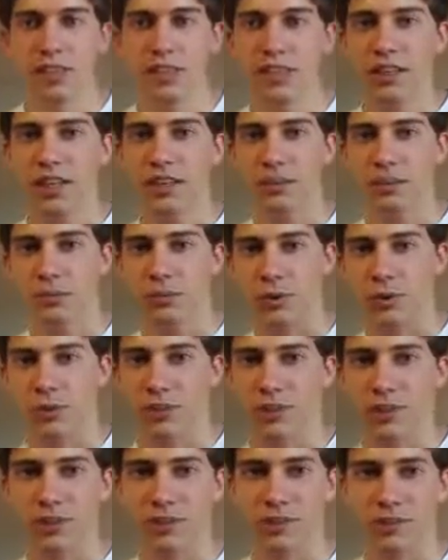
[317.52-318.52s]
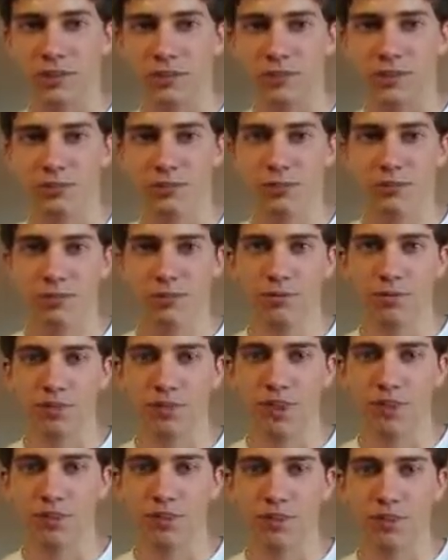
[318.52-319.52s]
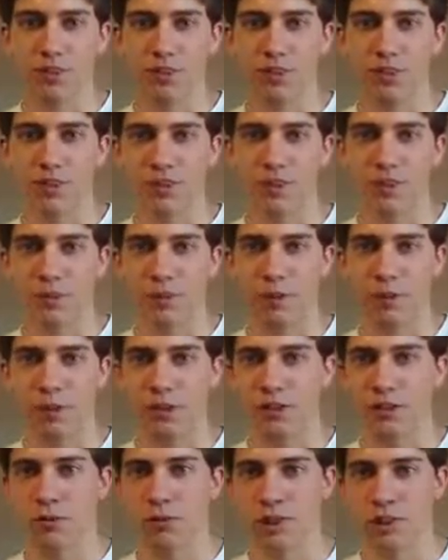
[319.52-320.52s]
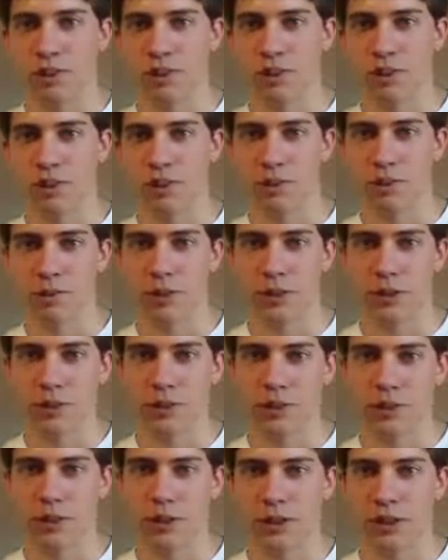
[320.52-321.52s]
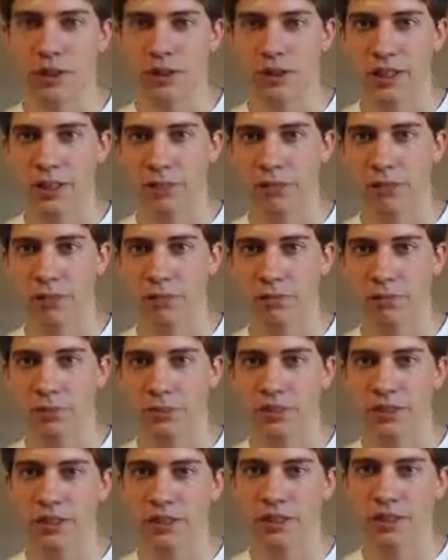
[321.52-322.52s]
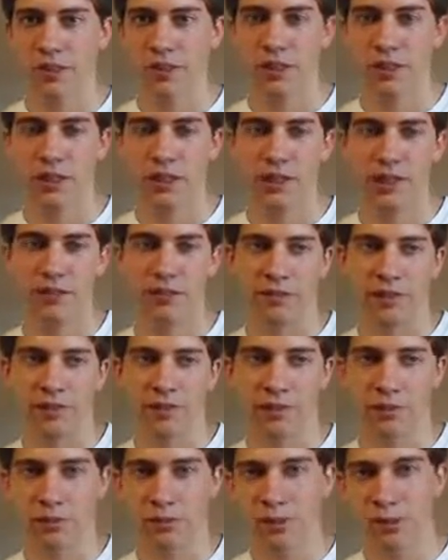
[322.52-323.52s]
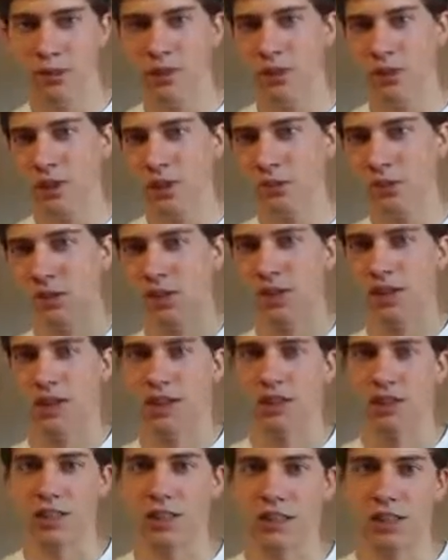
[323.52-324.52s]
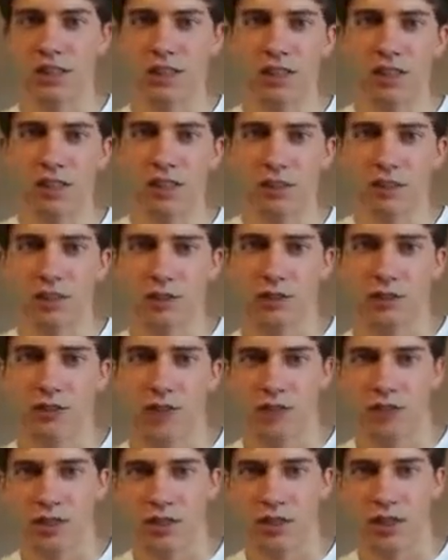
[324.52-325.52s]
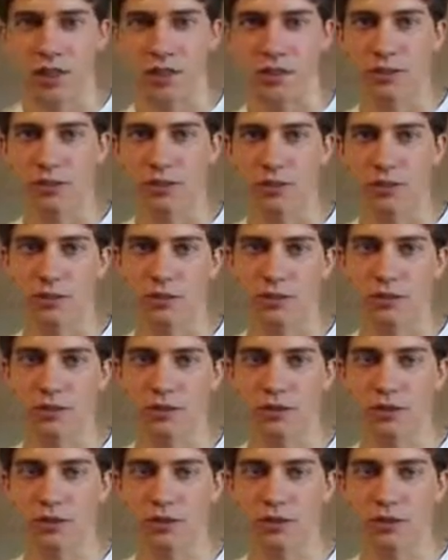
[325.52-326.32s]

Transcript: yeah, it's worth it because it doesn't really matter. You're making a lot of money from it, getting a lot of publicity, while AMD CPUs can overclock a lot. If you overclock, well,